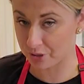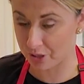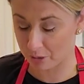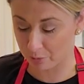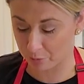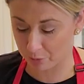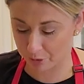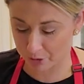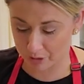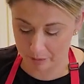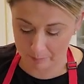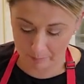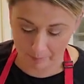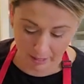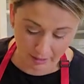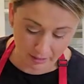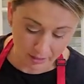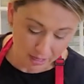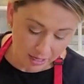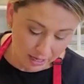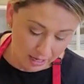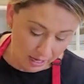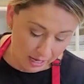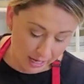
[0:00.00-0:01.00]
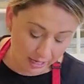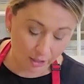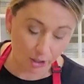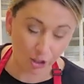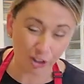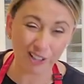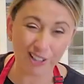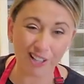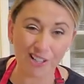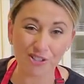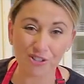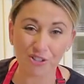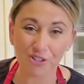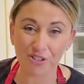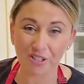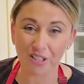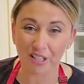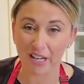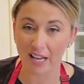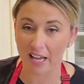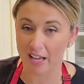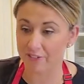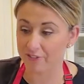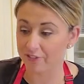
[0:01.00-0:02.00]
that we're gonna make. And our custard's
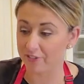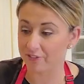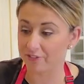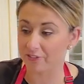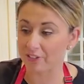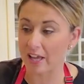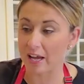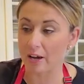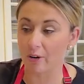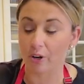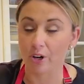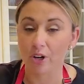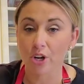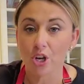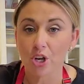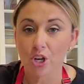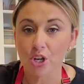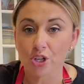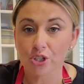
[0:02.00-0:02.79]
gonna have flour.